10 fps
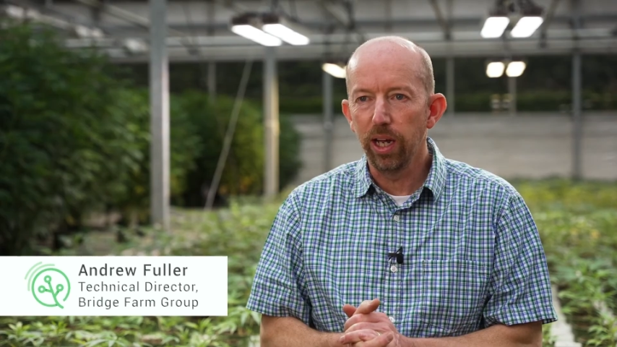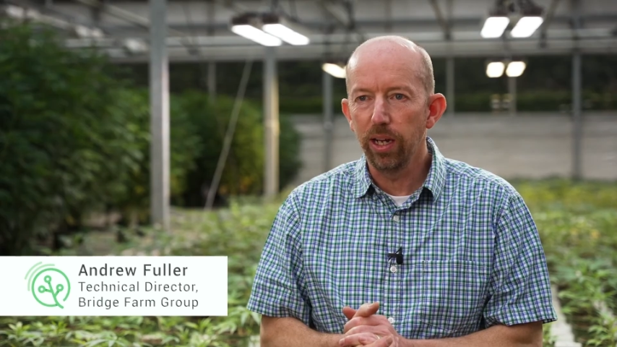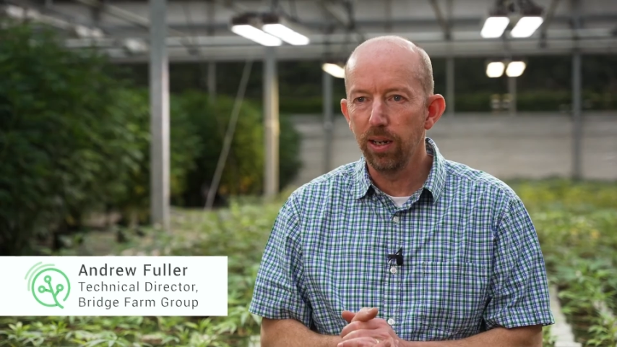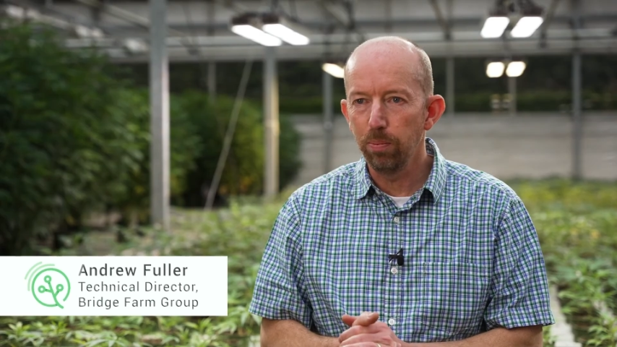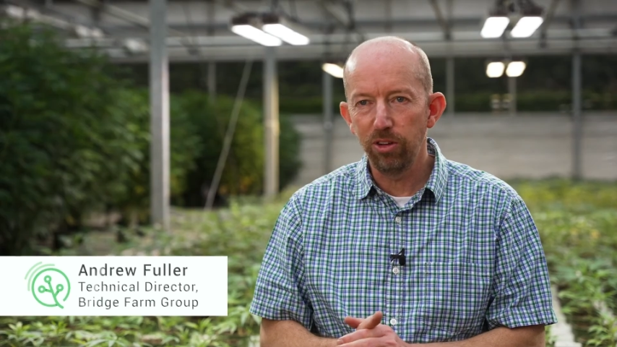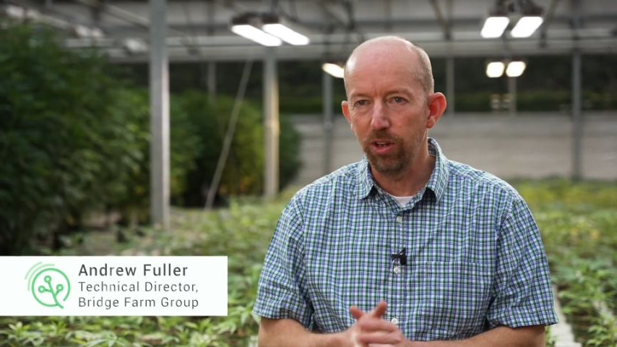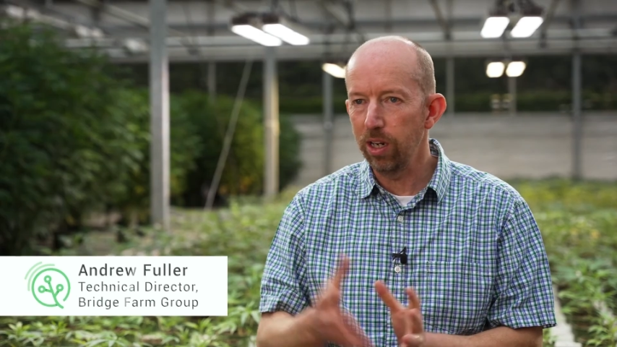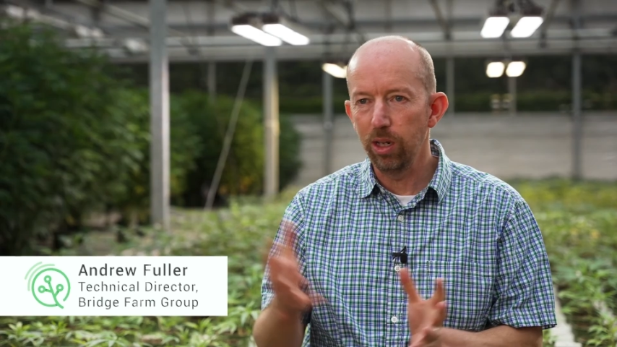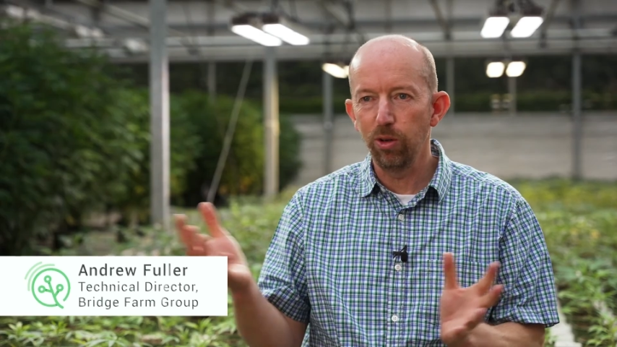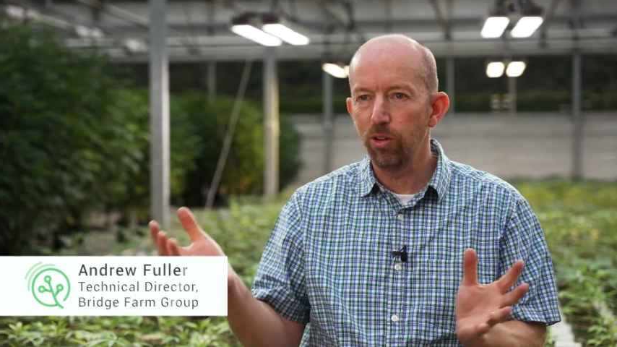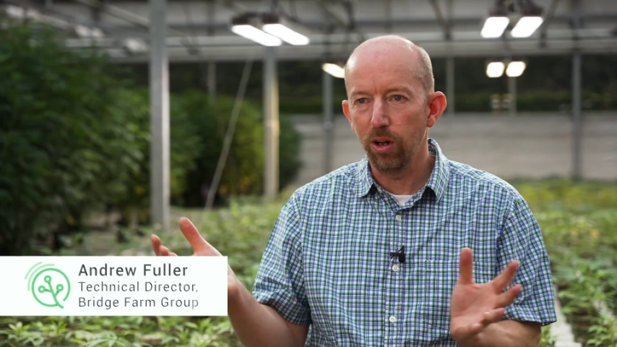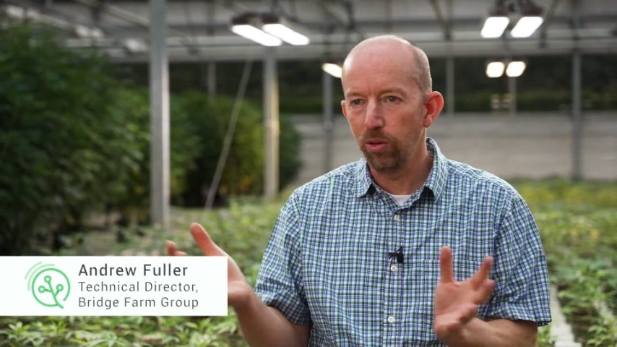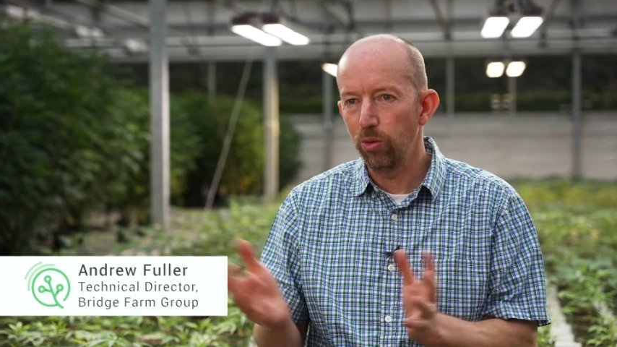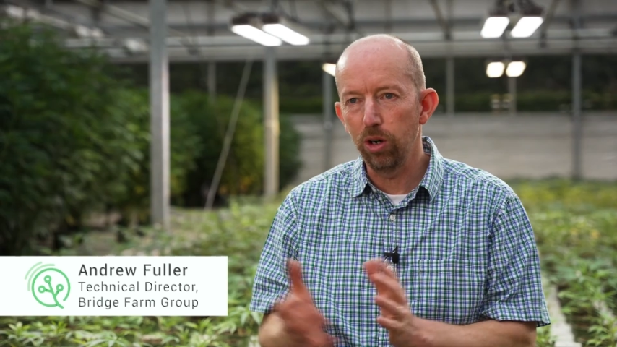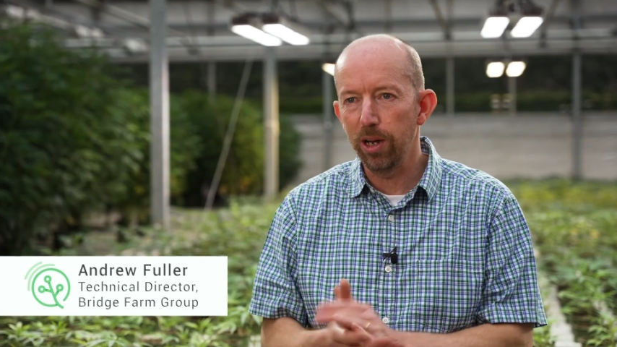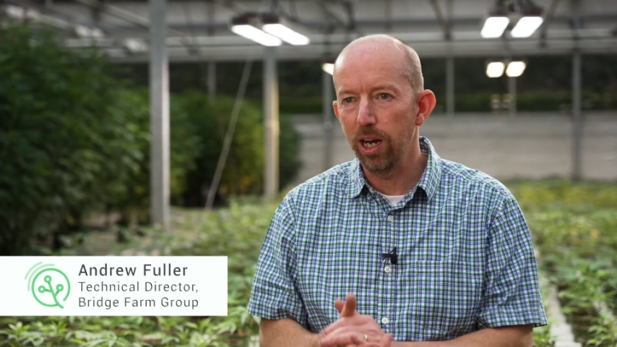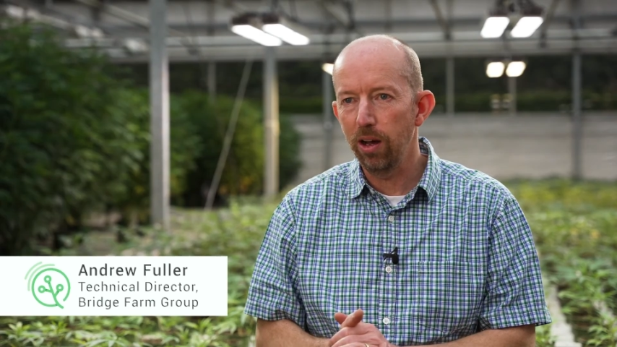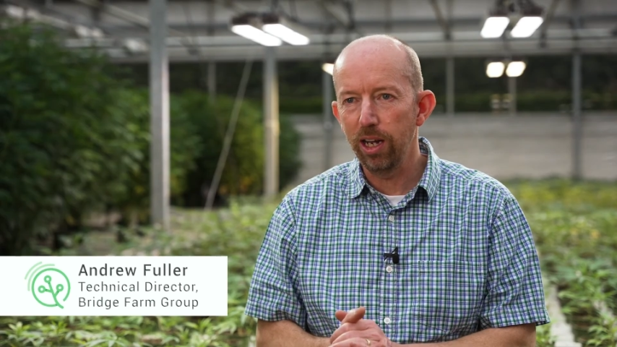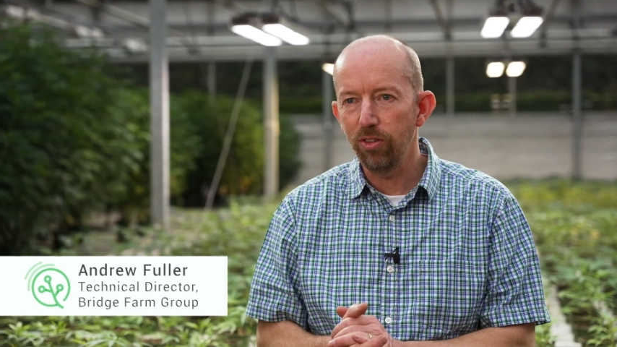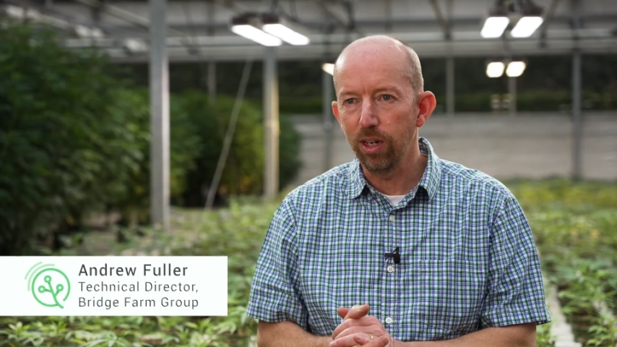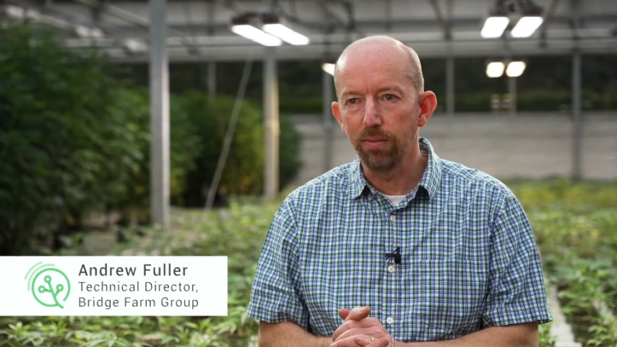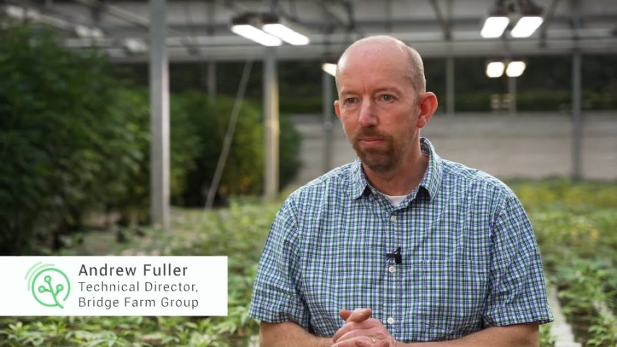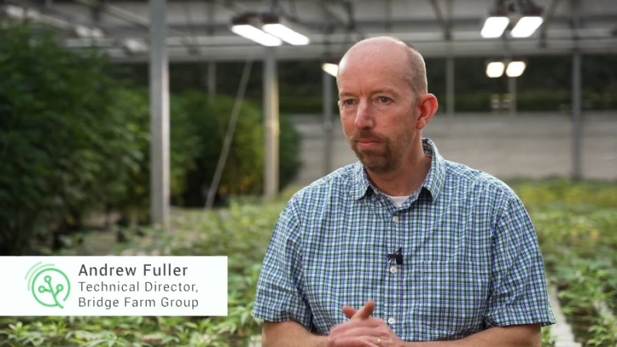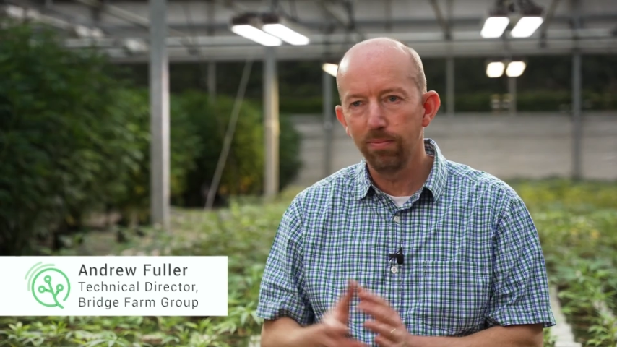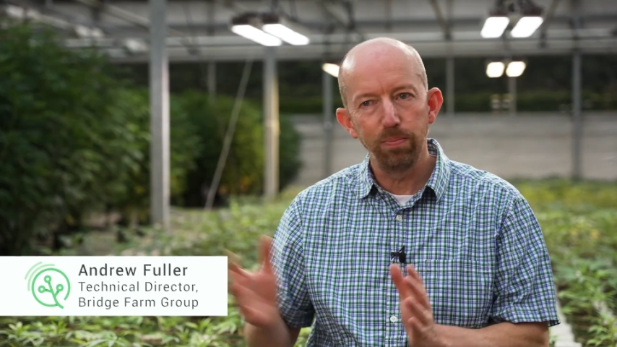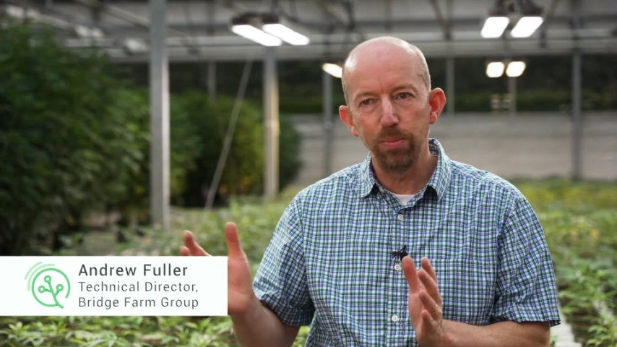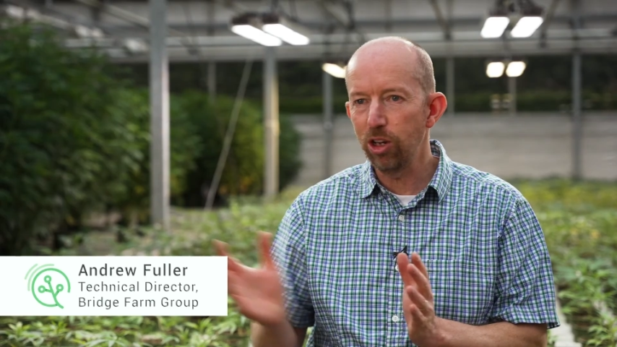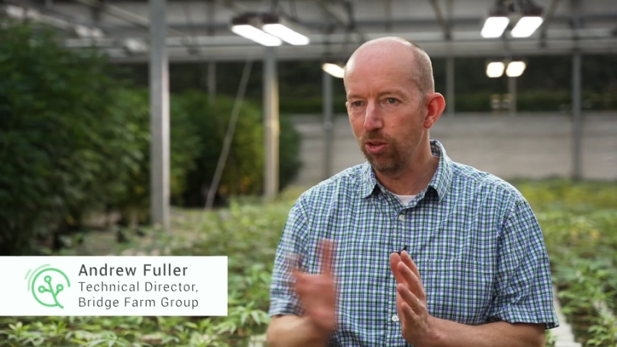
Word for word: and then particularly we're talking about lighting, big